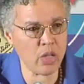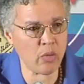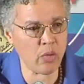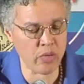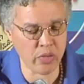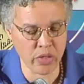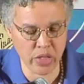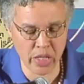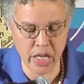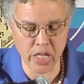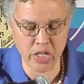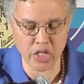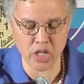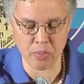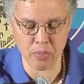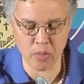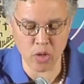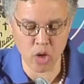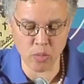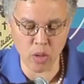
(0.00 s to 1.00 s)
We've engaged
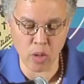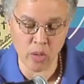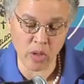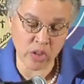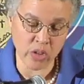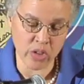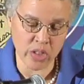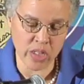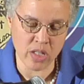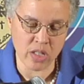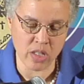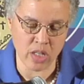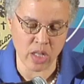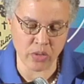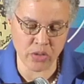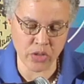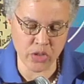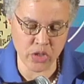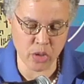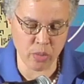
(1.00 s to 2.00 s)
a pro bono
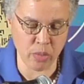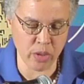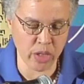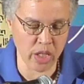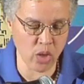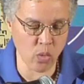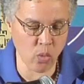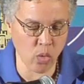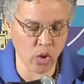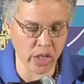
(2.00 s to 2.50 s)
consultant to begin